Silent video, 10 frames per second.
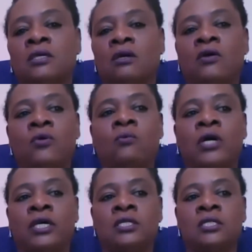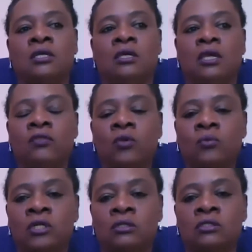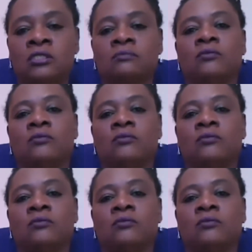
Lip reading: otherwise in the world,